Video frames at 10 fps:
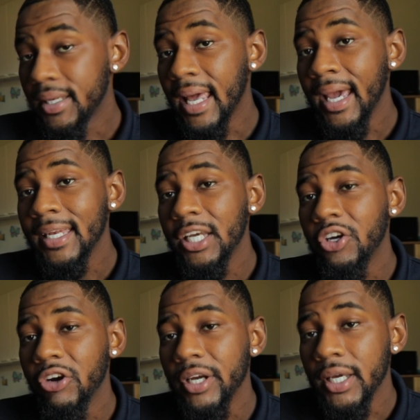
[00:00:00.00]
Danny
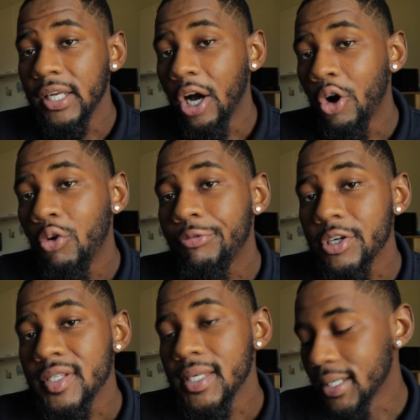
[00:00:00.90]
Green,
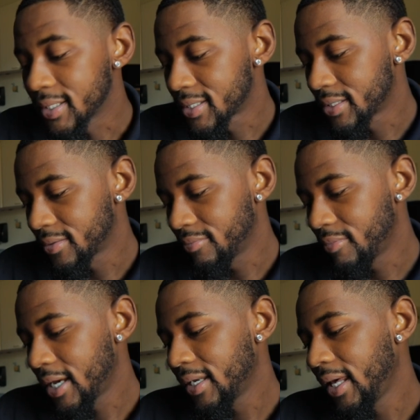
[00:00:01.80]
0-for-6.
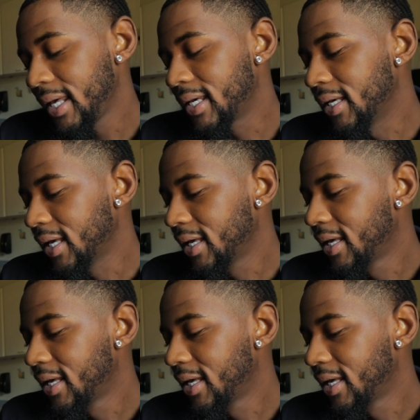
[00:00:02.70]
My nigga.